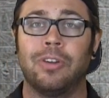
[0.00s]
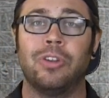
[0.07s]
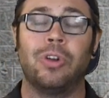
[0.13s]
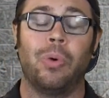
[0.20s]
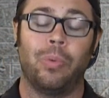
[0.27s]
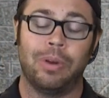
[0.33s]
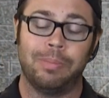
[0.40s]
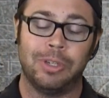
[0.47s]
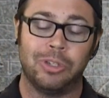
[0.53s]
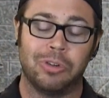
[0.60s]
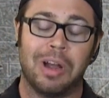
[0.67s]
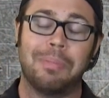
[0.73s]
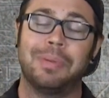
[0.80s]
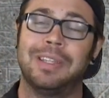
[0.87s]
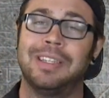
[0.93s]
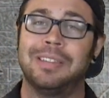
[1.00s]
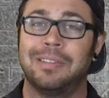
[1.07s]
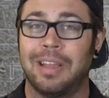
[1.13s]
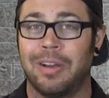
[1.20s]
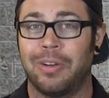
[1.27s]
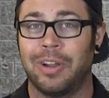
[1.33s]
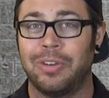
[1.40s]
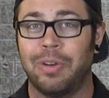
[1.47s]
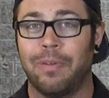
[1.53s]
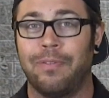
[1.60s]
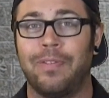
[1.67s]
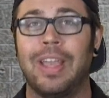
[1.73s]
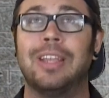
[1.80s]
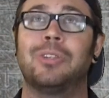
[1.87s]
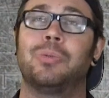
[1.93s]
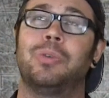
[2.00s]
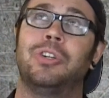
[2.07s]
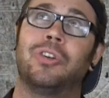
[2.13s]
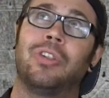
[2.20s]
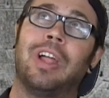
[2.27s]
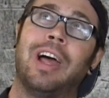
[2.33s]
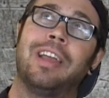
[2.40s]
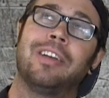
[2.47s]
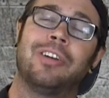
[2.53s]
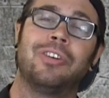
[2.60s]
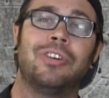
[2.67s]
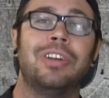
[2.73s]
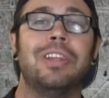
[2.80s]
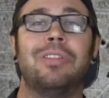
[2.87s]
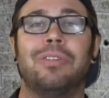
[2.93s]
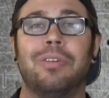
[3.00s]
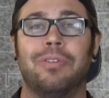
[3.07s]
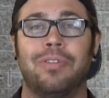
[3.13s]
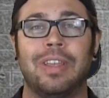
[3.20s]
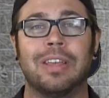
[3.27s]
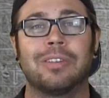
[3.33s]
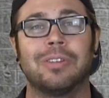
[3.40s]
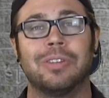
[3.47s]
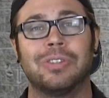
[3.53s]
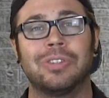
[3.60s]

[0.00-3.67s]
You don't want to be dropping these down on your face when you're lying underneath your vehicle.